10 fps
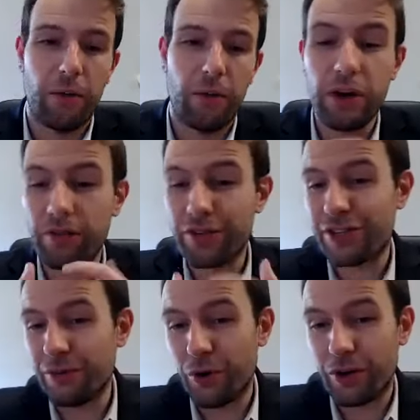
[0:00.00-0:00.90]
we
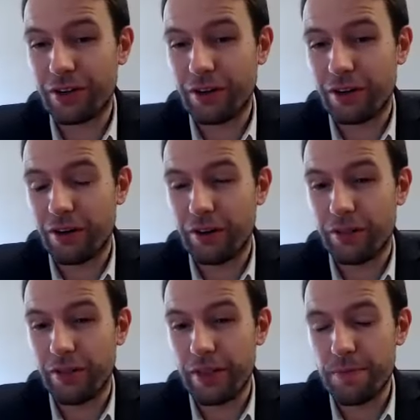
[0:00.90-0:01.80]
obviously work
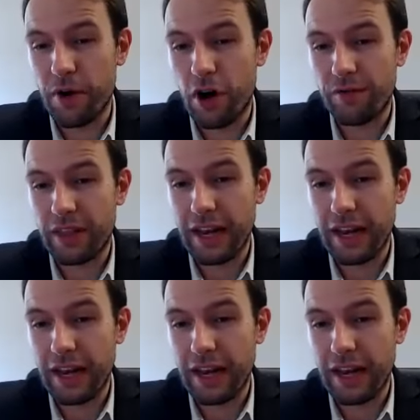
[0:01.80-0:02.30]
on behalf of